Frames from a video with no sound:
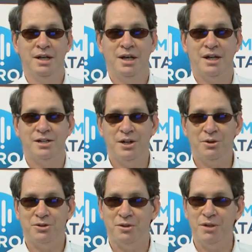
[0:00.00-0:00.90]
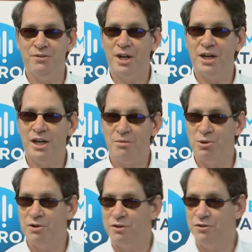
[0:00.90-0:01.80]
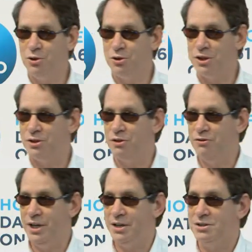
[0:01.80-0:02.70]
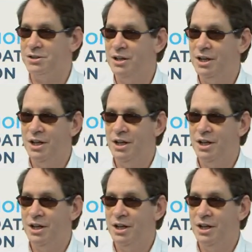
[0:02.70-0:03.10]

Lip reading: and it tells them if they keep moving forward into the fence,